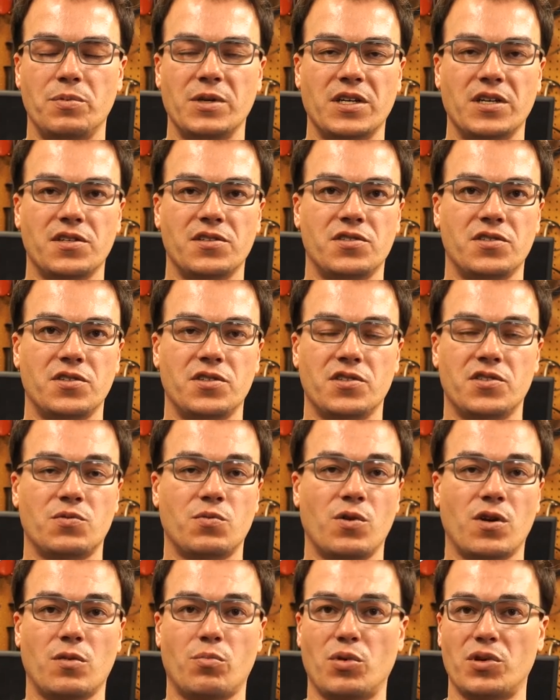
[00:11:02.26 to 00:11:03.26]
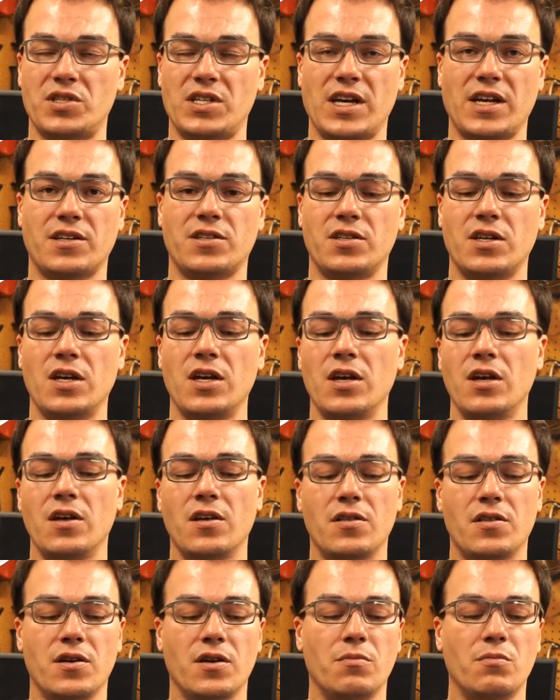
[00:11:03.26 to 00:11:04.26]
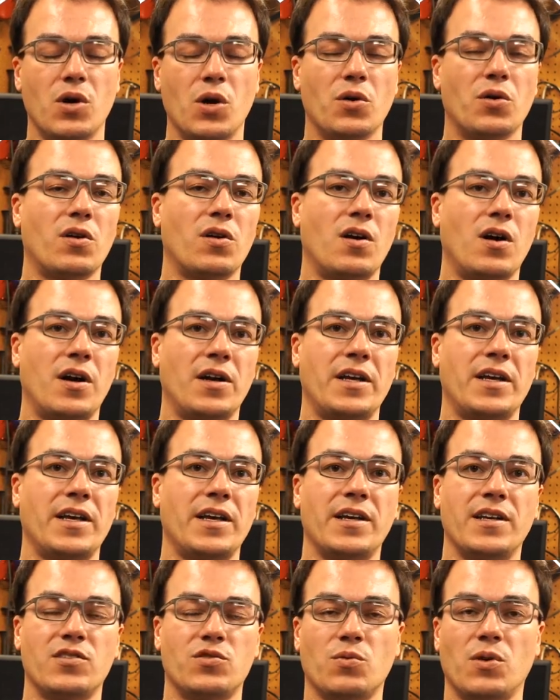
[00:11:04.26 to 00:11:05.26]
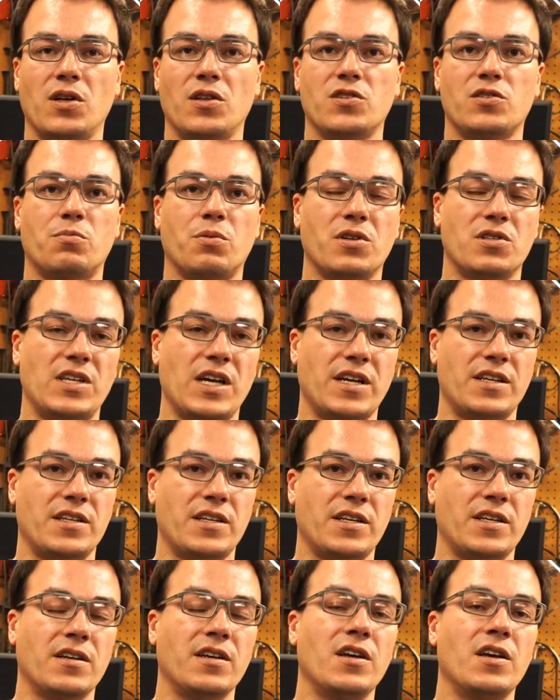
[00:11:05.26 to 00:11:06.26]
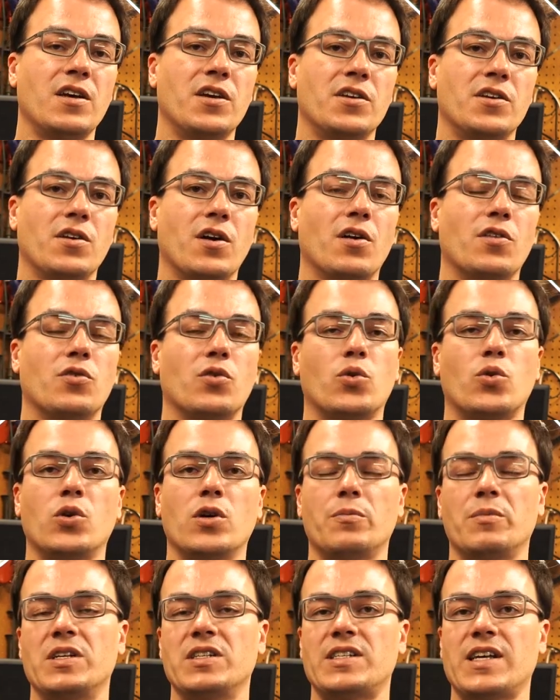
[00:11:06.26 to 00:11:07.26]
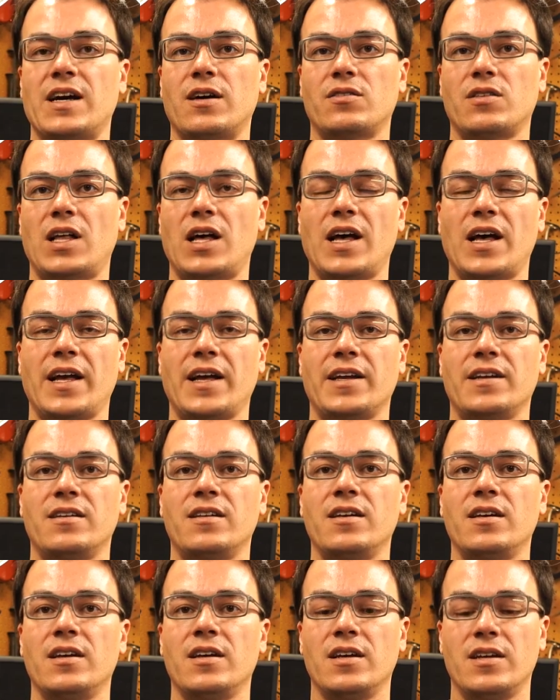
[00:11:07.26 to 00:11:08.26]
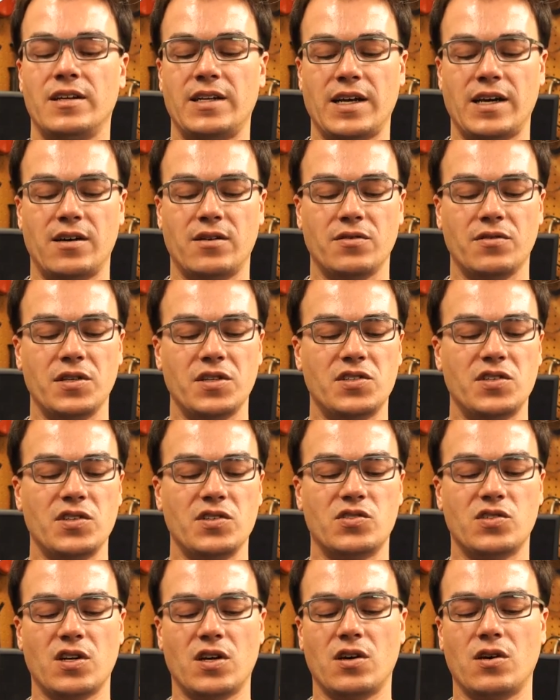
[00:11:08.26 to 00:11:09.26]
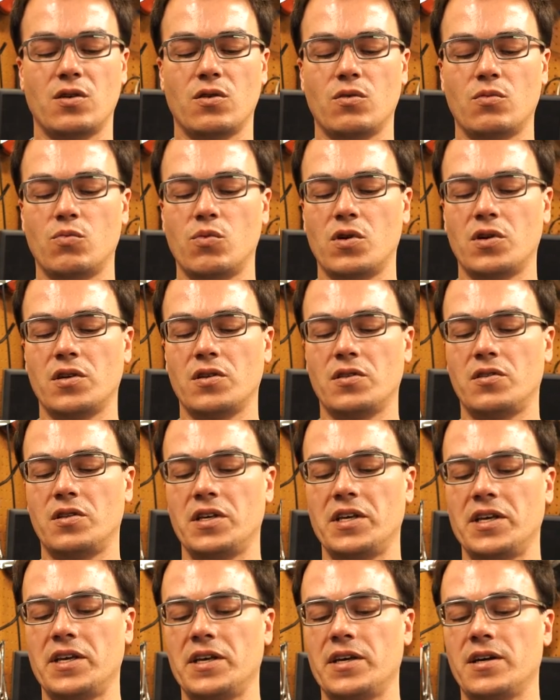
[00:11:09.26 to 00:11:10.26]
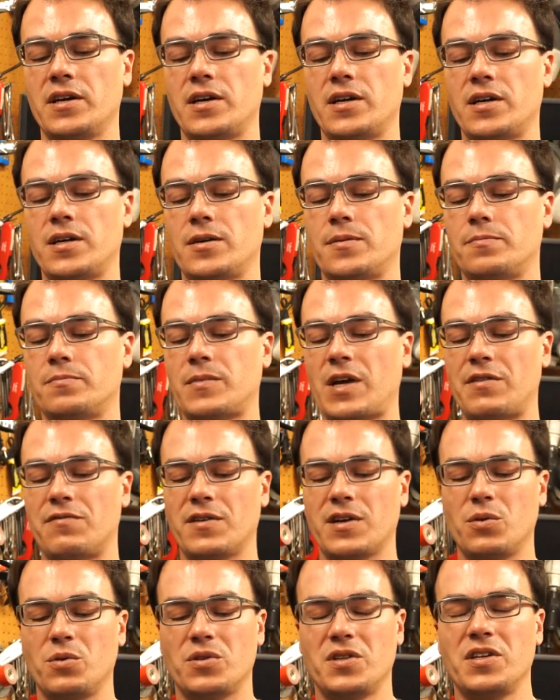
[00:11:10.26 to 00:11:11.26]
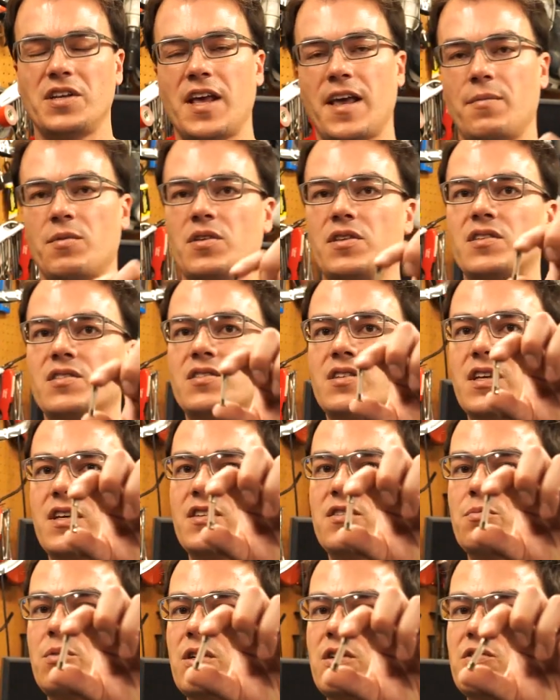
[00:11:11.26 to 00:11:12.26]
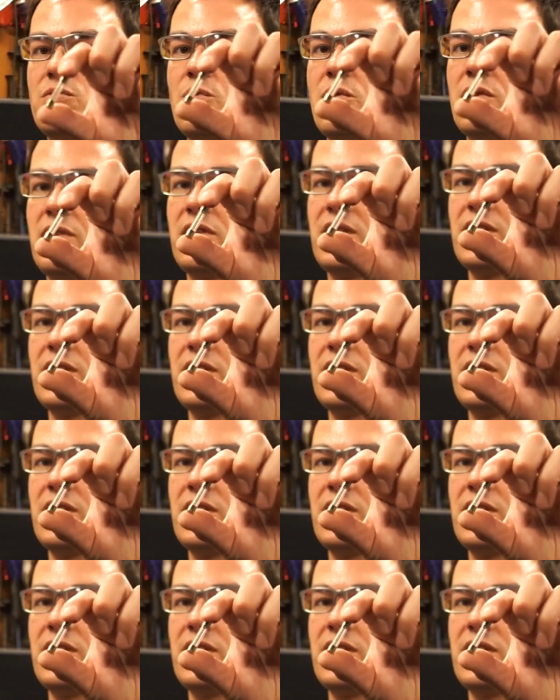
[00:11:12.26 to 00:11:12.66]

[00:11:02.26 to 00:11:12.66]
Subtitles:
because you just want to protect the motor on it, as well as protecting your other equipment down line. Now, this is one of the, I forget what the name of this is, but it's one of